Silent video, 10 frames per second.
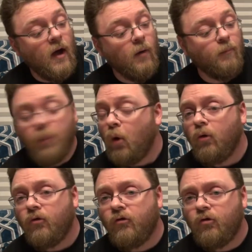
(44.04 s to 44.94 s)
a
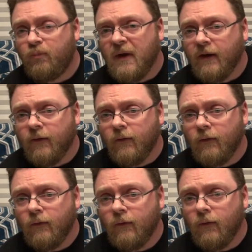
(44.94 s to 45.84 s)
bold spin
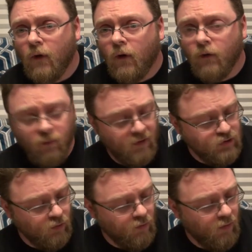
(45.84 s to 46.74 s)
on an
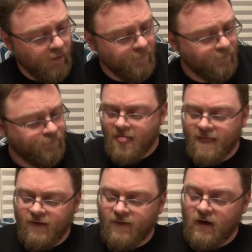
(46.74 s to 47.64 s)
original cola.
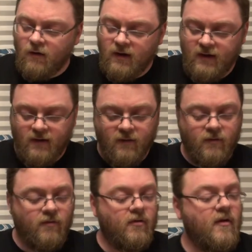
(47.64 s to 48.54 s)
Then there
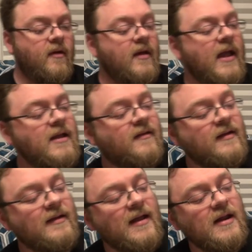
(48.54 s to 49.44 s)
is
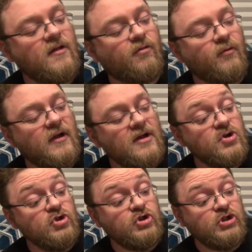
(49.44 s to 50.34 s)
1893
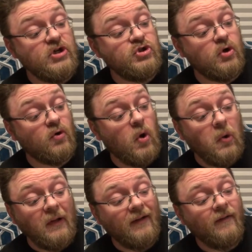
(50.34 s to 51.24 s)
ginger
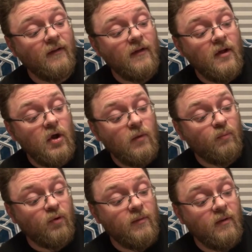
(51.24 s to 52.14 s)
cola,
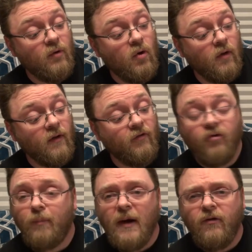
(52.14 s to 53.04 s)
premium cola
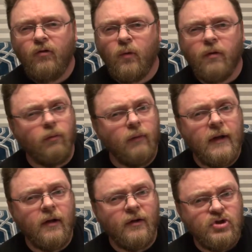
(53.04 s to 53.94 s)
spiced with
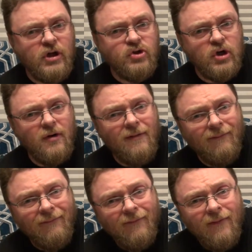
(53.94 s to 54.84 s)
real ginger.
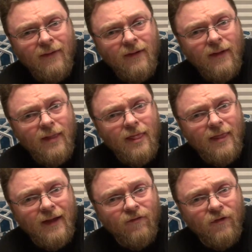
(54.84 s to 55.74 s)

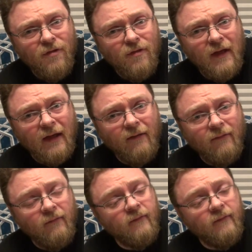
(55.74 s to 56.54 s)
That's a thing.